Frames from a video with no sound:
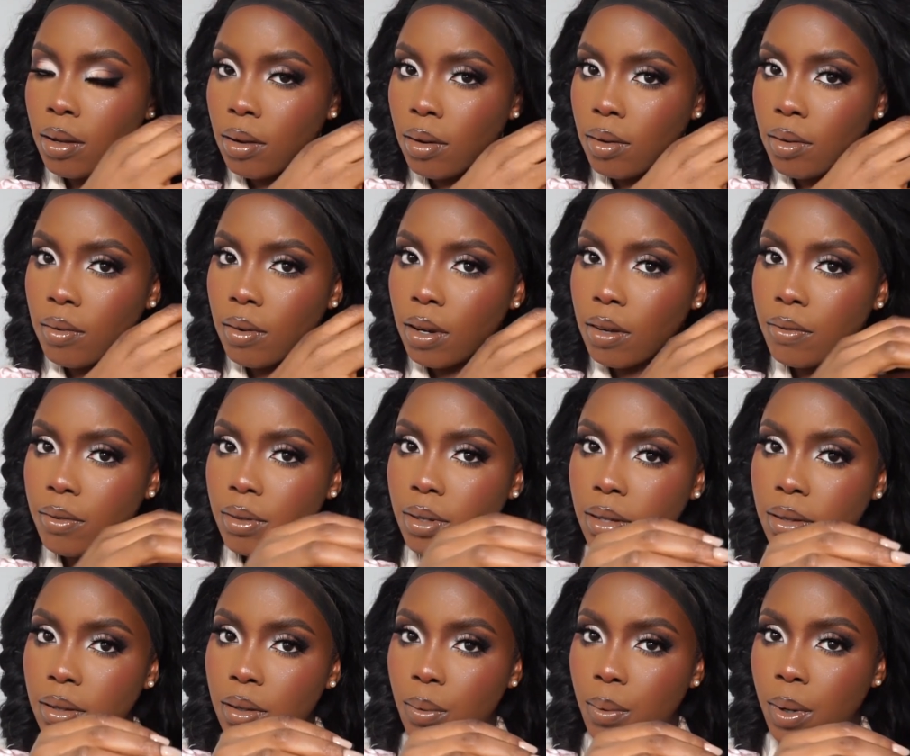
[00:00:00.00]
unravel
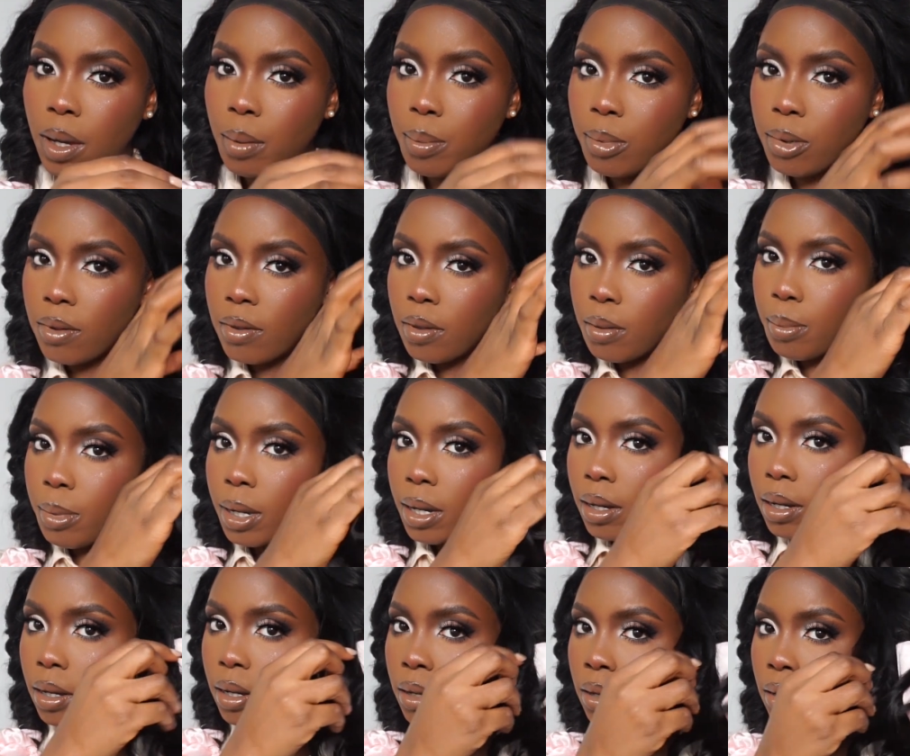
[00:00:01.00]
it the way I put it
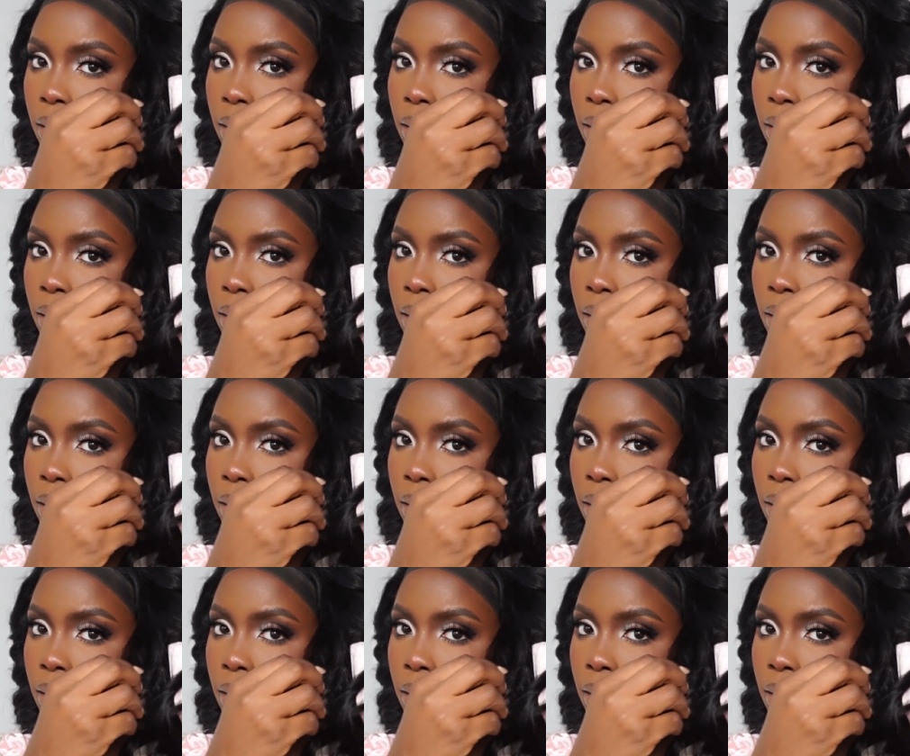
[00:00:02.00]
back.